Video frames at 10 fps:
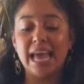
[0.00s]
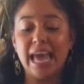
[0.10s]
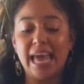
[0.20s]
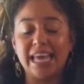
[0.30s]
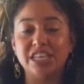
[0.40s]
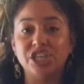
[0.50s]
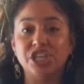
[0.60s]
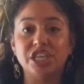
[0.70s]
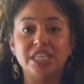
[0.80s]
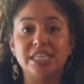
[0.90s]
and
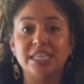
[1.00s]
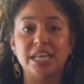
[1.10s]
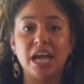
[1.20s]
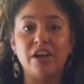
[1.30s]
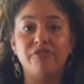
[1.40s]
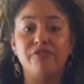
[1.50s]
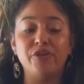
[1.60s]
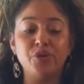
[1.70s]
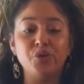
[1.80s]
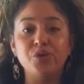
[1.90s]
just
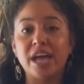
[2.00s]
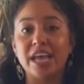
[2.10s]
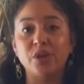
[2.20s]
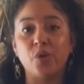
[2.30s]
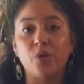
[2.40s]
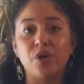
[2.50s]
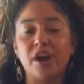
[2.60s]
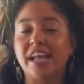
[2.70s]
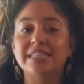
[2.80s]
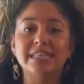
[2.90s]
food that your
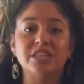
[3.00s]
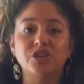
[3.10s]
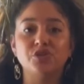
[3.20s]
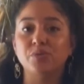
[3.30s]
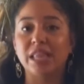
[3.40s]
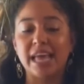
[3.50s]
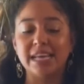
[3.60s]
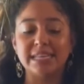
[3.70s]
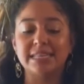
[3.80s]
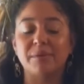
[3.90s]
ancestors would
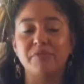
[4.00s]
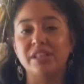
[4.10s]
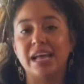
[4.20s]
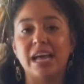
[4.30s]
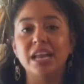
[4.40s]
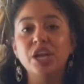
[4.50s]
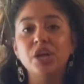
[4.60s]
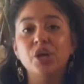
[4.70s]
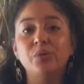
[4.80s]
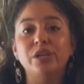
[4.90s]
like is something that
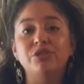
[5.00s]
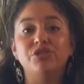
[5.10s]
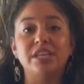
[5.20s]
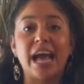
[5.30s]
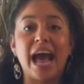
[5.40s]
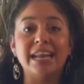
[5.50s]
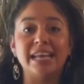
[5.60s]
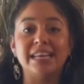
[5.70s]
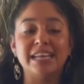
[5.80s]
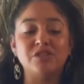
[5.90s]
we usually add
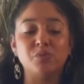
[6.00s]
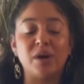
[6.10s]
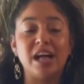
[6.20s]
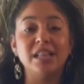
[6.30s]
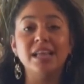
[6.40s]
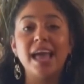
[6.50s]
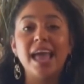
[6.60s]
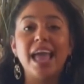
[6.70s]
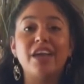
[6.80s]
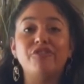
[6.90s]
in as well.
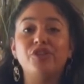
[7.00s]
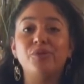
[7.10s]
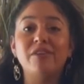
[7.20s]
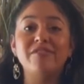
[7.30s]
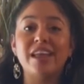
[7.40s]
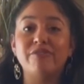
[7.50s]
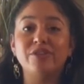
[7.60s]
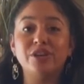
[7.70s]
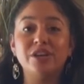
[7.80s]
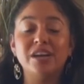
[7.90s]
If you have
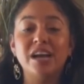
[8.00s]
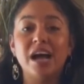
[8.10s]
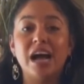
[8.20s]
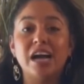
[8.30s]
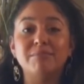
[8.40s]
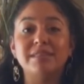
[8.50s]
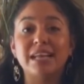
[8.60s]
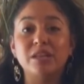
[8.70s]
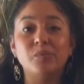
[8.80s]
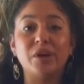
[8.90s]
never
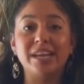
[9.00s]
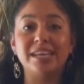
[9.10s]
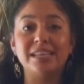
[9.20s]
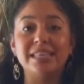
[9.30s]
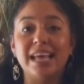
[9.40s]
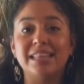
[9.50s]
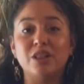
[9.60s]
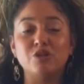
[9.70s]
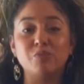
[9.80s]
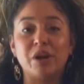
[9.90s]
celebrated Dia de
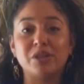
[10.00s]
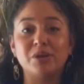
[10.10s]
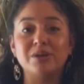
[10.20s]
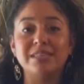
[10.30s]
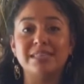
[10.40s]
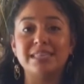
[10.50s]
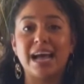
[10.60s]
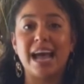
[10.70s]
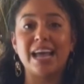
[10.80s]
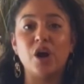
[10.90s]
los Muertos,
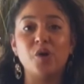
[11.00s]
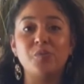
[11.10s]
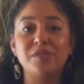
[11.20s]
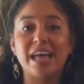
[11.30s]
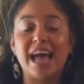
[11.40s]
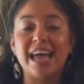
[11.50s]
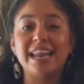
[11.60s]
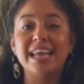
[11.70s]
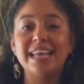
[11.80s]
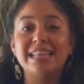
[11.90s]
I hope that
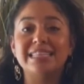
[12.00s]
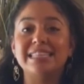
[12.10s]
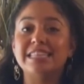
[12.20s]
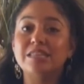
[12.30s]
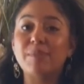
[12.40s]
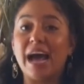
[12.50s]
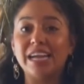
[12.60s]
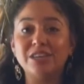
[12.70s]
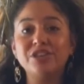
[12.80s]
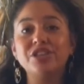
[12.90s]
this
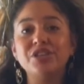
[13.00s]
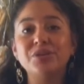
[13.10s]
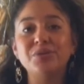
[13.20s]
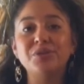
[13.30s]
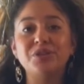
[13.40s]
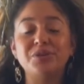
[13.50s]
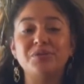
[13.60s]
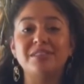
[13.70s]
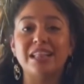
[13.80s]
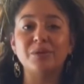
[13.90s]
inspires you to
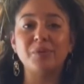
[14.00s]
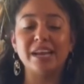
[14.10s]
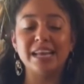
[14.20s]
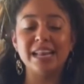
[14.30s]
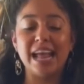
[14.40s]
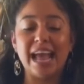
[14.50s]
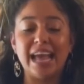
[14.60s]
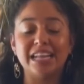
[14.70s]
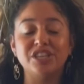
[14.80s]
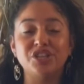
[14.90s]
celebrate it
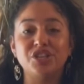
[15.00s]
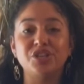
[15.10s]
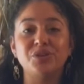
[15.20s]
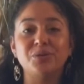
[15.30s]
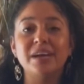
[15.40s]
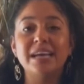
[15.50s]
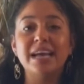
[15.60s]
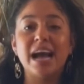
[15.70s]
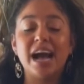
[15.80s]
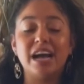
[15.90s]
and to
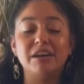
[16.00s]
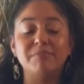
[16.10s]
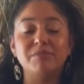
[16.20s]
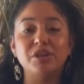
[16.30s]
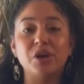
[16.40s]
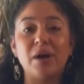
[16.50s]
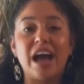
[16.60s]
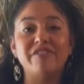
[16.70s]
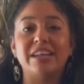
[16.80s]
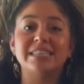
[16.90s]

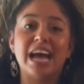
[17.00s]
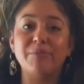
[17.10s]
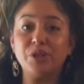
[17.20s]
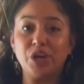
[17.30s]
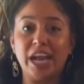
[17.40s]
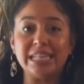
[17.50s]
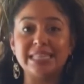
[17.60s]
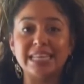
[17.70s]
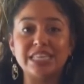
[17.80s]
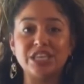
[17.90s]
have that time with your
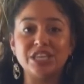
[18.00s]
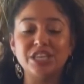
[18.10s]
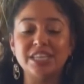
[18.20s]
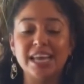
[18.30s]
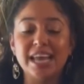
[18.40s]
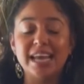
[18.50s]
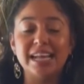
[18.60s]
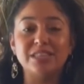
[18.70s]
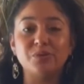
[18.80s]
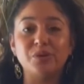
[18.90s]
ancestors.
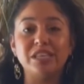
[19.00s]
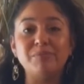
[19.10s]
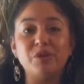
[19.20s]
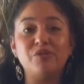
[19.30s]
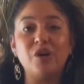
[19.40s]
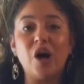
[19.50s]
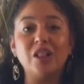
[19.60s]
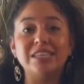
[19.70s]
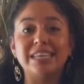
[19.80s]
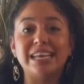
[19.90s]
It's a really beautiful
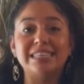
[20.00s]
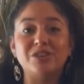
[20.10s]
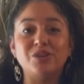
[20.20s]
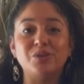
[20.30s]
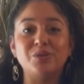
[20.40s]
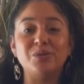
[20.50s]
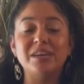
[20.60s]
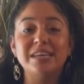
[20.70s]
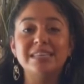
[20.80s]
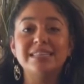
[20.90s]
holiday
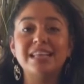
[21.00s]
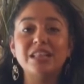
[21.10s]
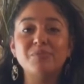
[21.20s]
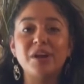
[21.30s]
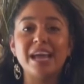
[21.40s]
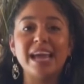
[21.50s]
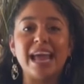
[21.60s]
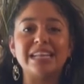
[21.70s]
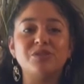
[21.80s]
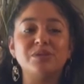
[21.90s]
to celebrate,
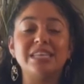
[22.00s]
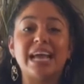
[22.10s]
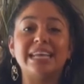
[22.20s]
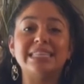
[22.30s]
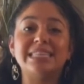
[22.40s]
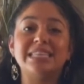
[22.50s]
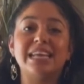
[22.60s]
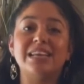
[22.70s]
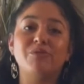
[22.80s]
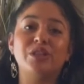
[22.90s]
and it's really nice to
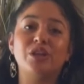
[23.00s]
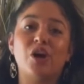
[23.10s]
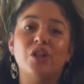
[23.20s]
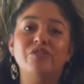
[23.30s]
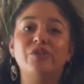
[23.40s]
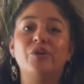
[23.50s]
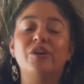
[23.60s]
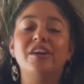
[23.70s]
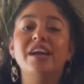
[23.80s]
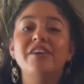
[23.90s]
get with all of
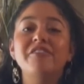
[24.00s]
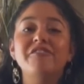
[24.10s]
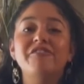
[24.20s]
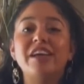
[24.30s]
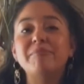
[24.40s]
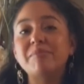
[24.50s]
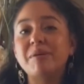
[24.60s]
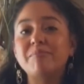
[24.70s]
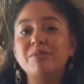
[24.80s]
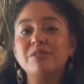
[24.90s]
your family
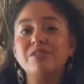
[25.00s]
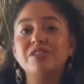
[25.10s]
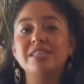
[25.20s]
members